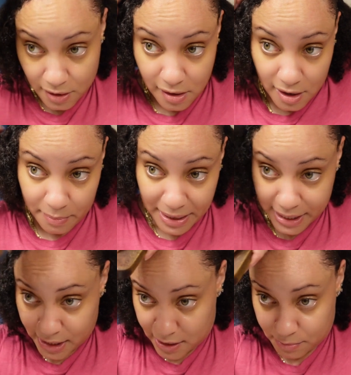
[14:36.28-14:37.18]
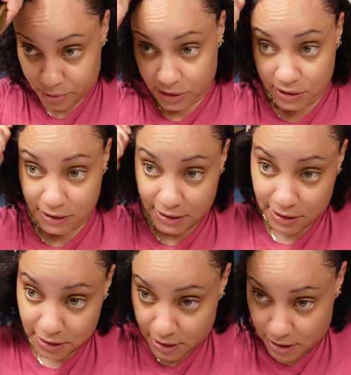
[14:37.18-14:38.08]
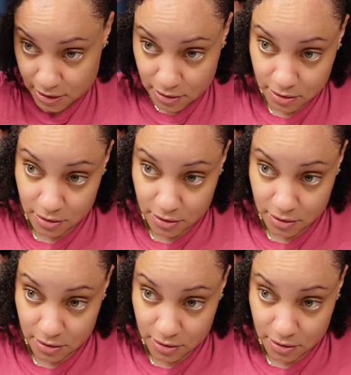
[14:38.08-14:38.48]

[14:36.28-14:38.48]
Come back in, brush this here.